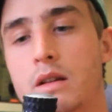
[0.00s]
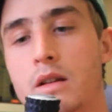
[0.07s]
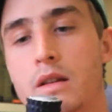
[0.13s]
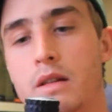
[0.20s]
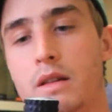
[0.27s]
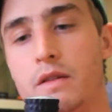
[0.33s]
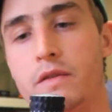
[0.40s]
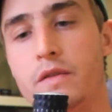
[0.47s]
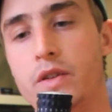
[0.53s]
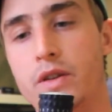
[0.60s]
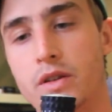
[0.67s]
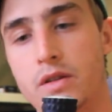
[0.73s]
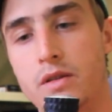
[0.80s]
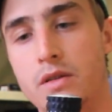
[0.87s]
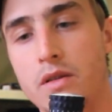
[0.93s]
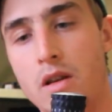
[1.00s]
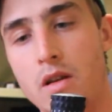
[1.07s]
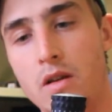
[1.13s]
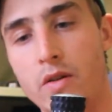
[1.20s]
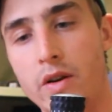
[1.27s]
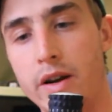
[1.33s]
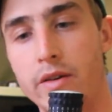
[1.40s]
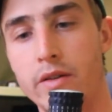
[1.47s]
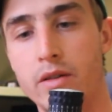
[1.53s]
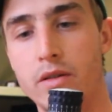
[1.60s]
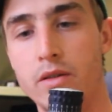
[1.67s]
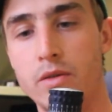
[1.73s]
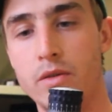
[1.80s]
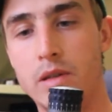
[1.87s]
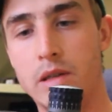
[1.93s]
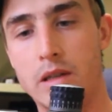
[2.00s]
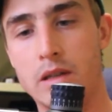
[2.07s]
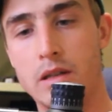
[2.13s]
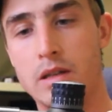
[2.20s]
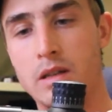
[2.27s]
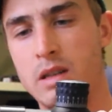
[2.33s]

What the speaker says: the first ring reducer,